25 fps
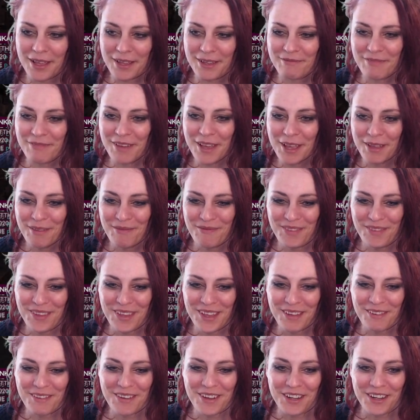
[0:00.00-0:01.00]

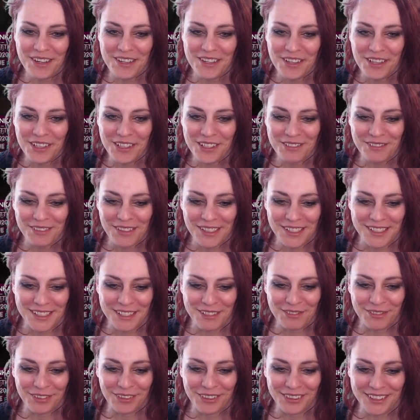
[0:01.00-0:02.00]
maybe we are not ready
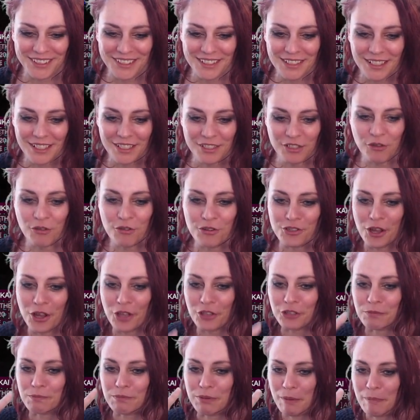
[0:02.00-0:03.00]
for this. You're
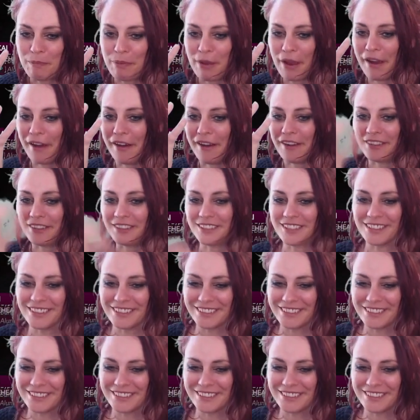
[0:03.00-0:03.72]
not prepared.